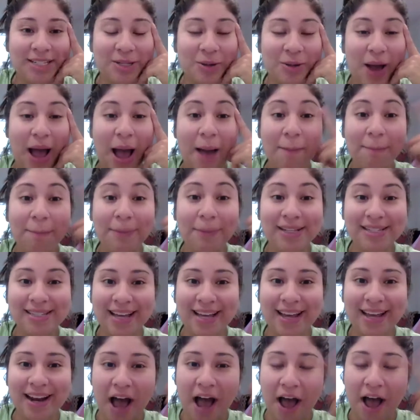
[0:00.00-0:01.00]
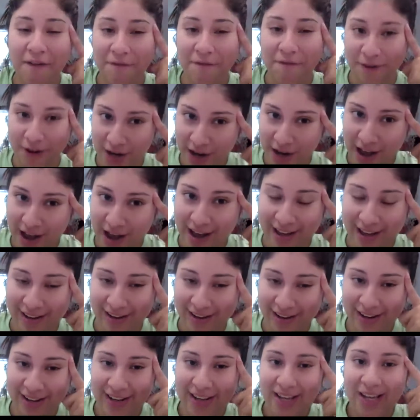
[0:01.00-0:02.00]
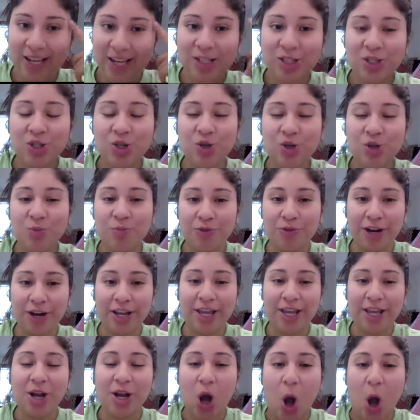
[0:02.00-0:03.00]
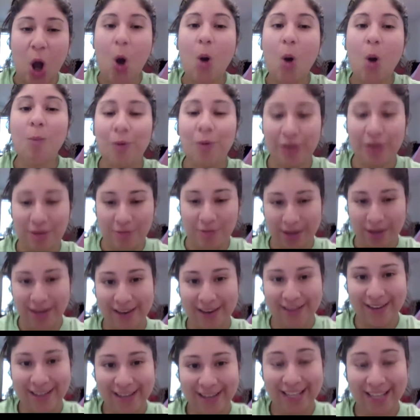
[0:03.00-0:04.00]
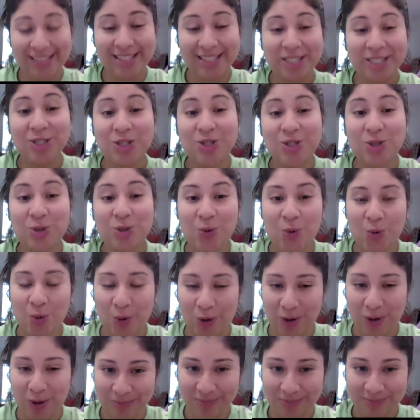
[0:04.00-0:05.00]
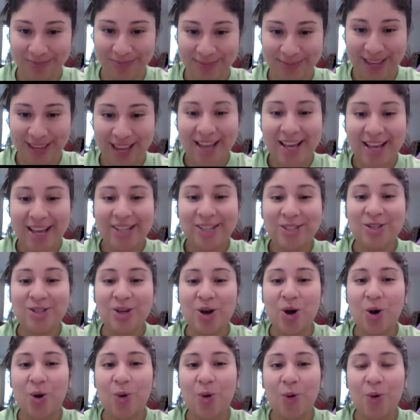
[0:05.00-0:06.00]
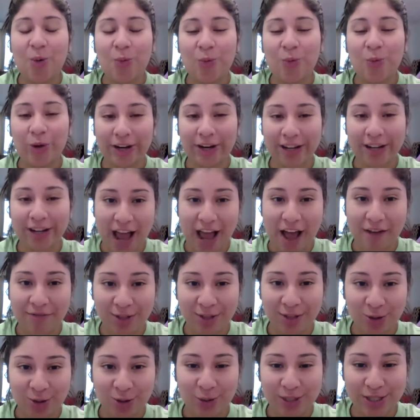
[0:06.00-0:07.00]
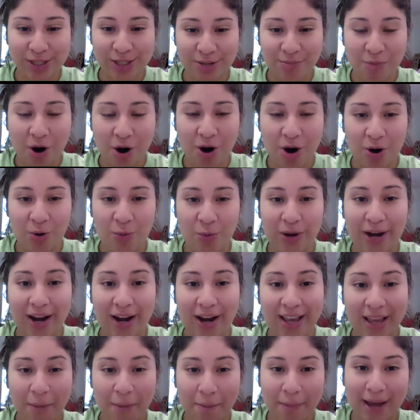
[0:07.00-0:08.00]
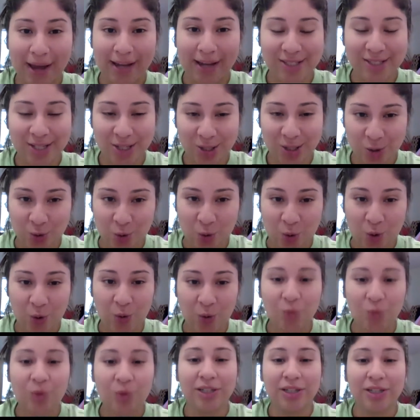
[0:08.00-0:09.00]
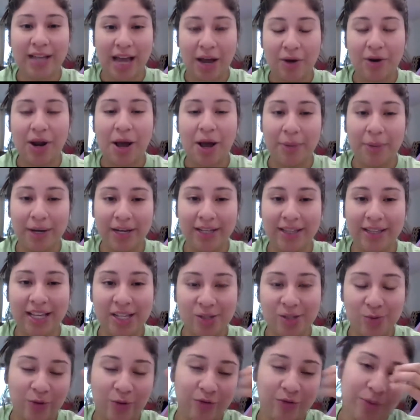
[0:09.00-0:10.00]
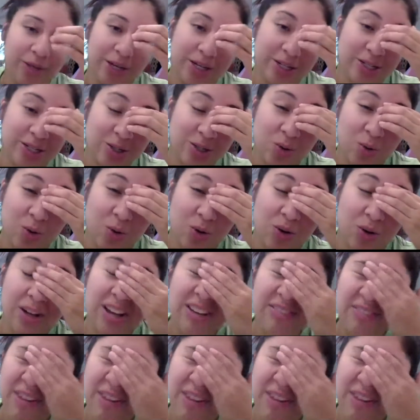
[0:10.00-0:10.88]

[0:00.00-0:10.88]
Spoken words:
so happens that I forgot to bring it home with me. It's in school. So we're going to have to do it tomorrow. When I get back to school, we'll count how many days we've been in school. If